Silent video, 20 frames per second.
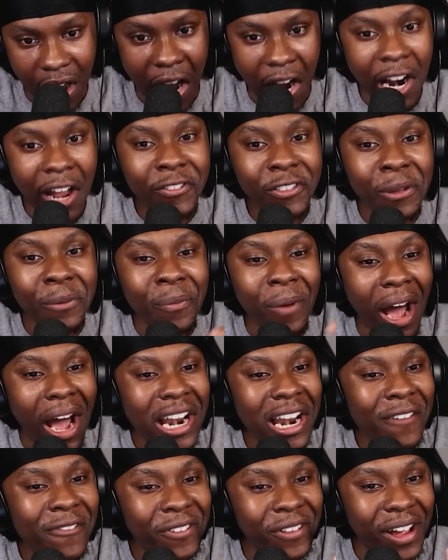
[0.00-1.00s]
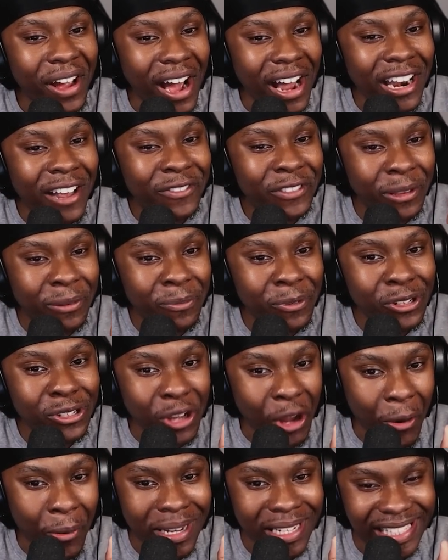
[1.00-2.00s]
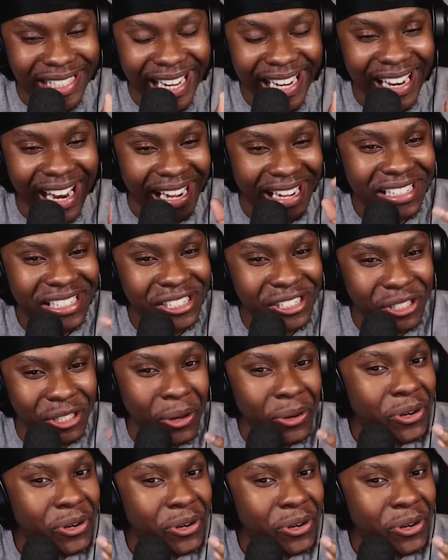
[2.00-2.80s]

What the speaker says: I love the Mew's OST. Like, it's just so